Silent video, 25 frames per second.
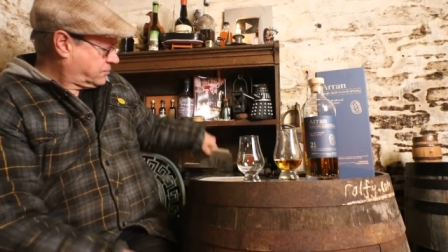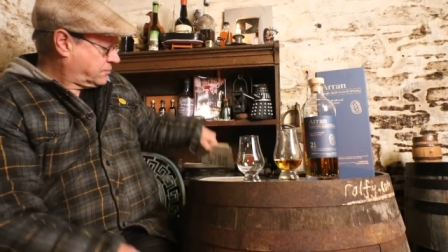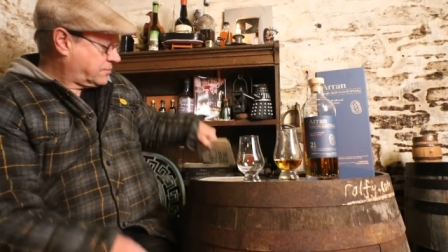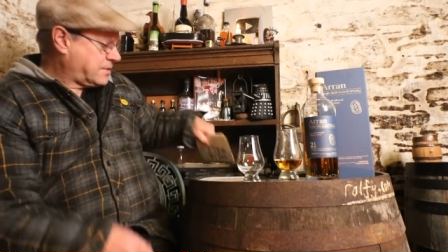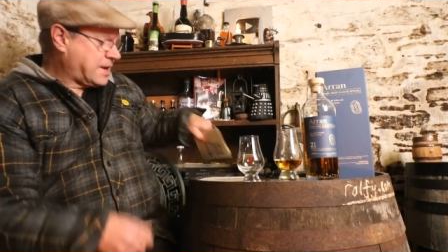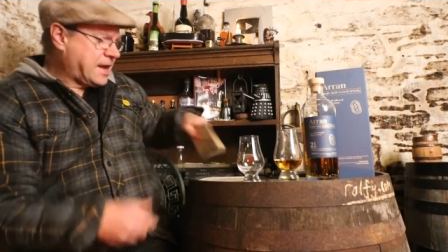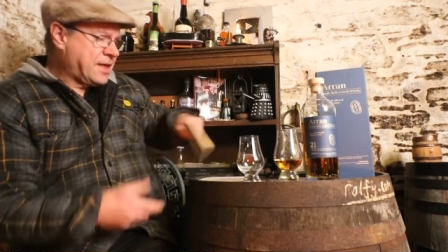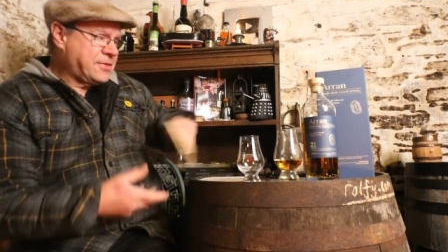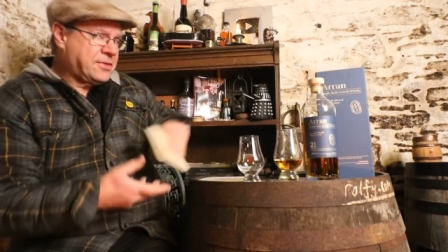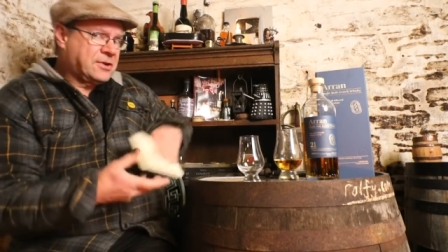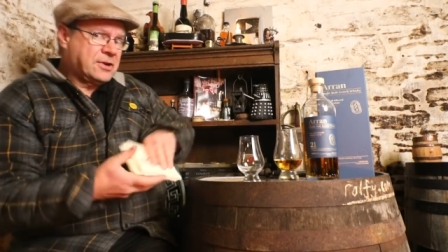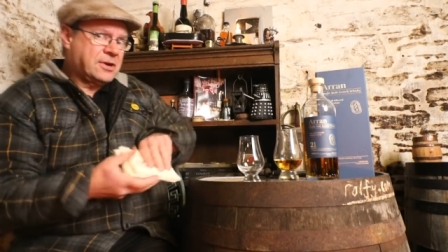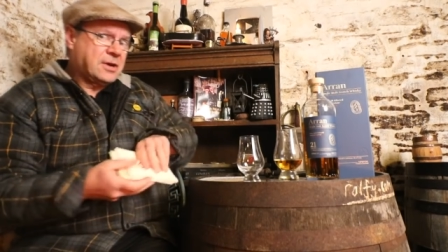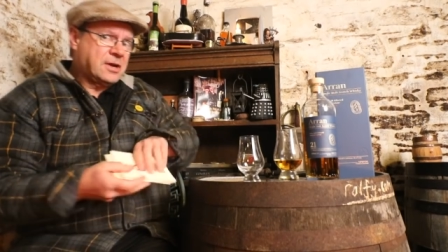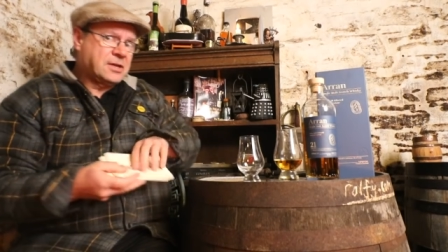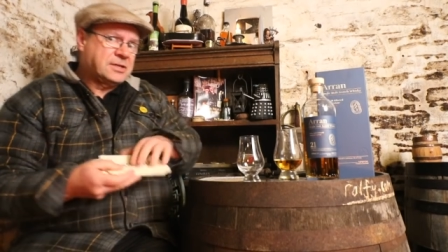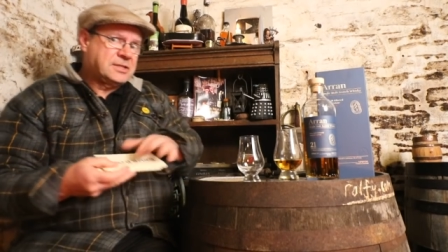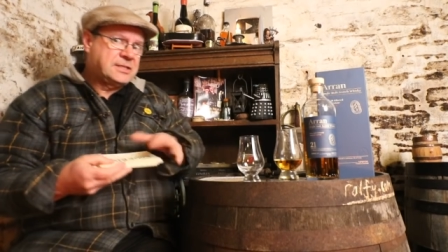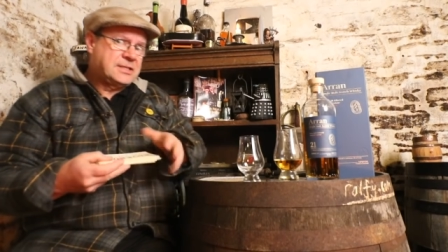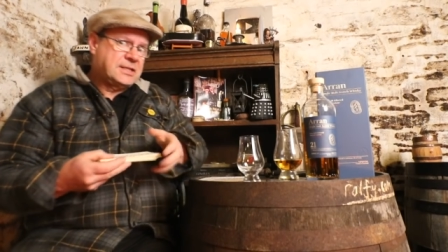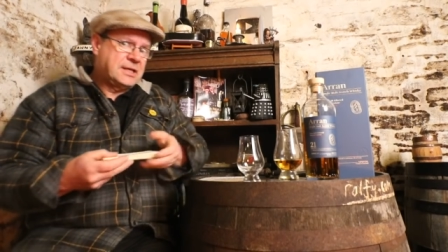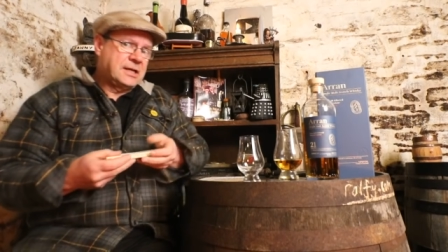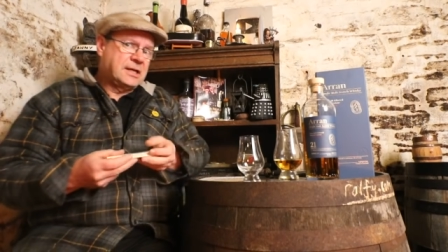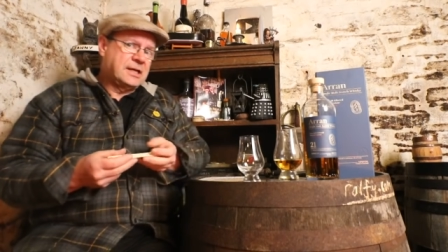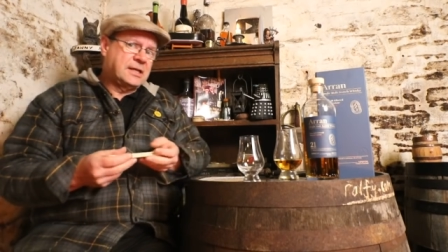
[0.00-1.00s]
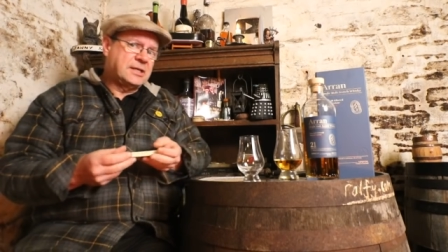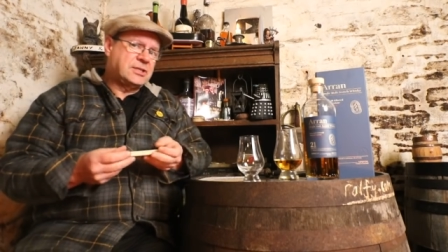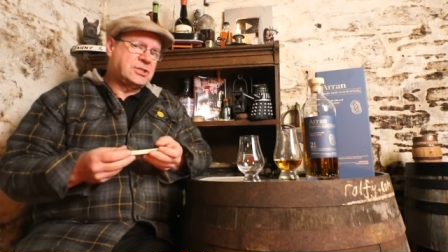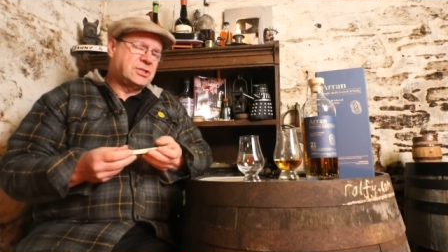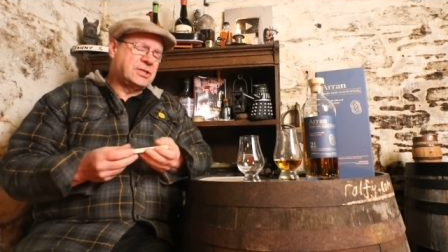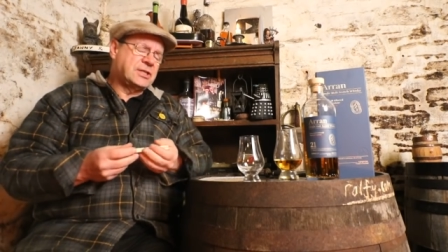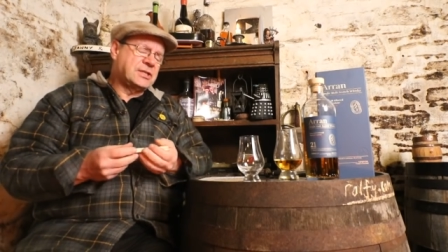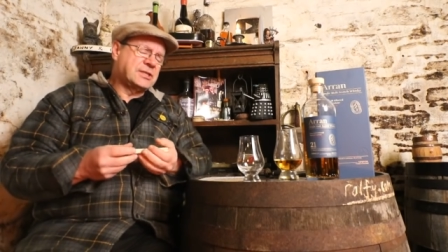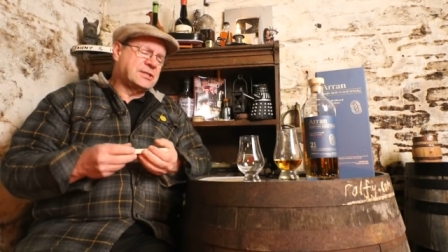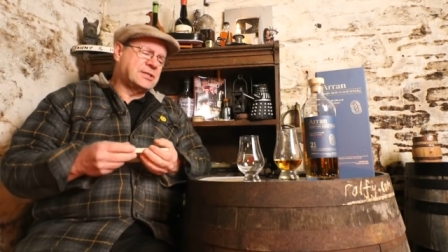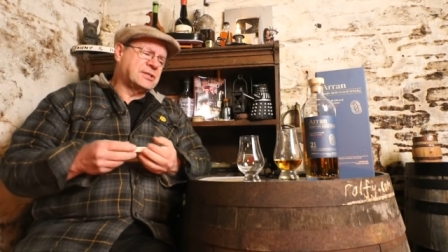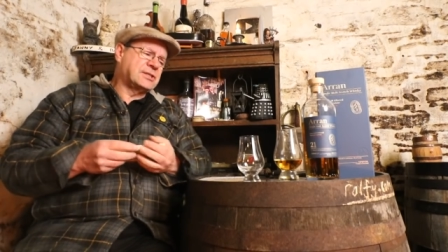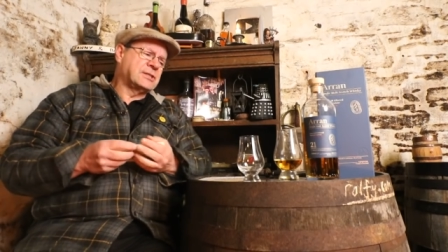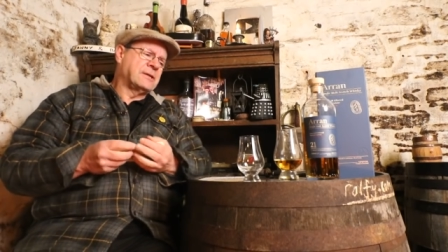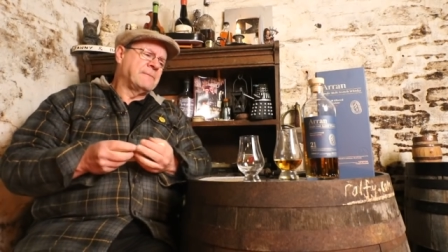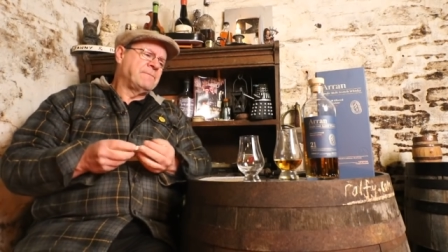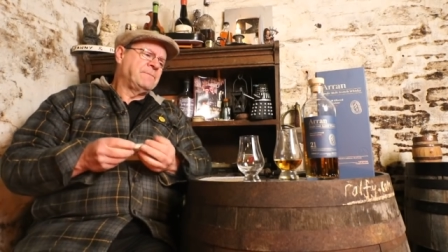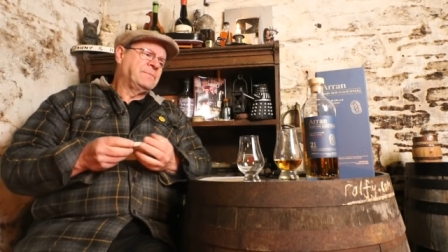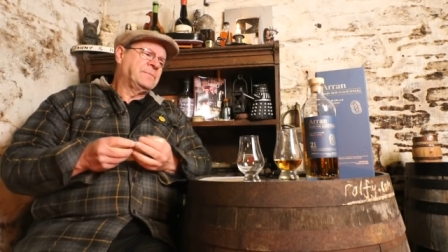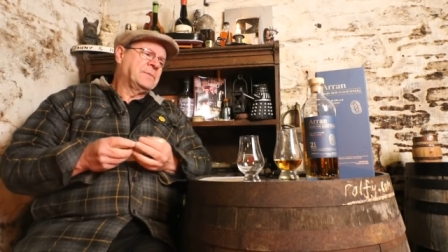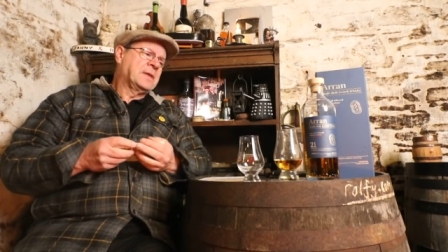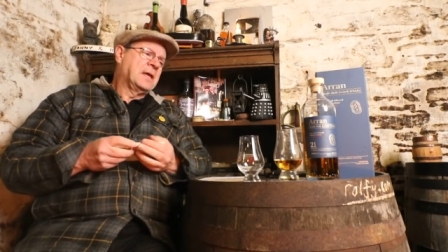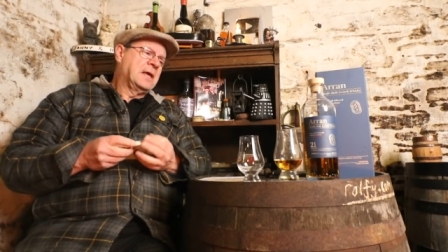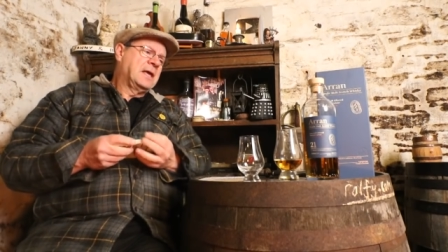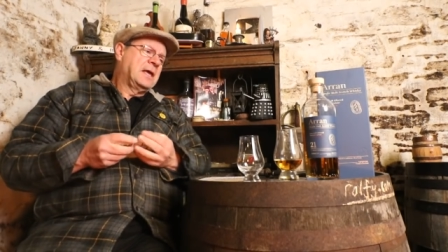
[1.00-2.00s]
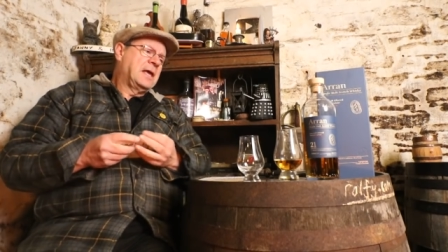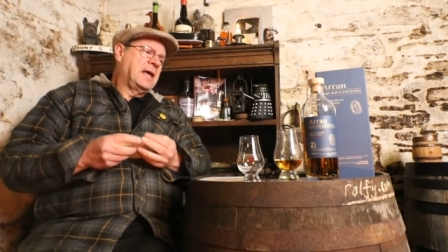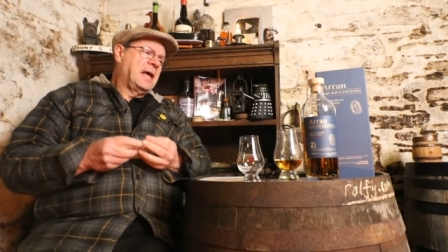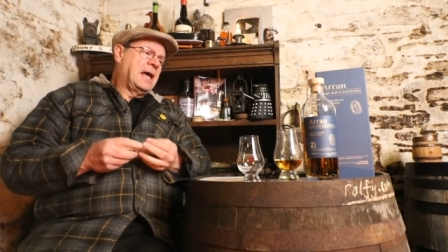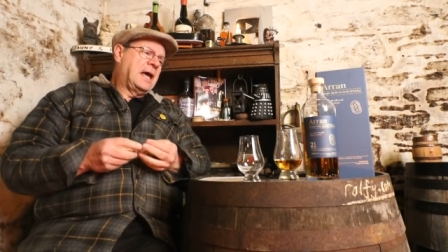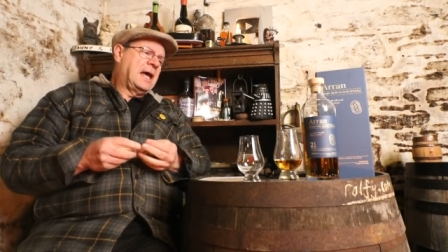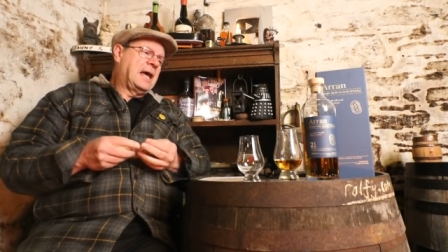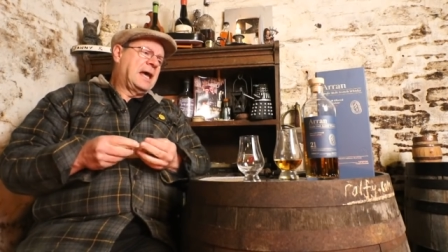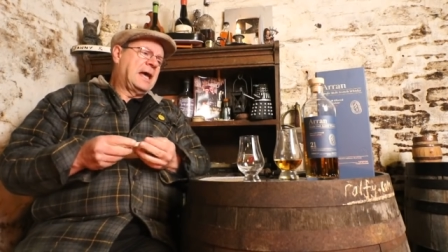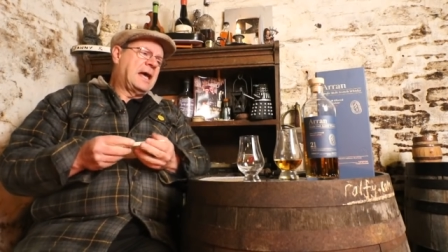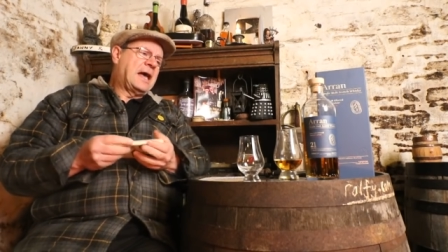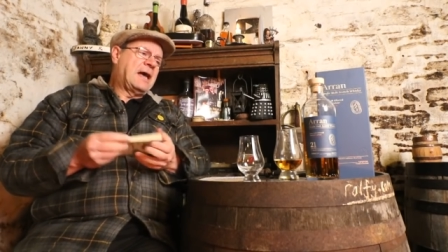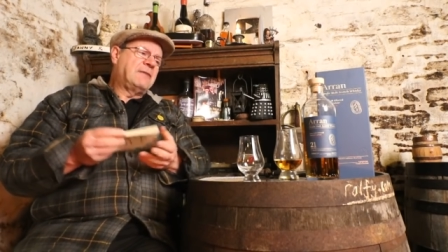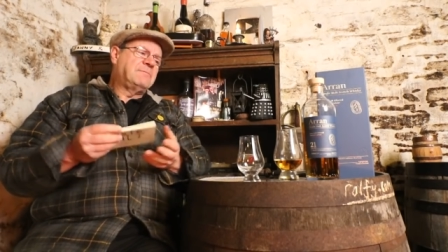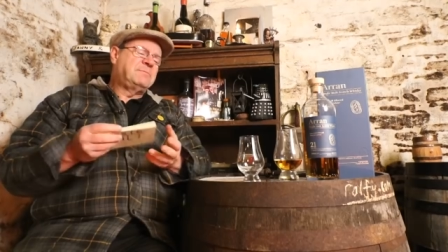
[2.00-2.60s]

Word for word: rather delicious. Uh,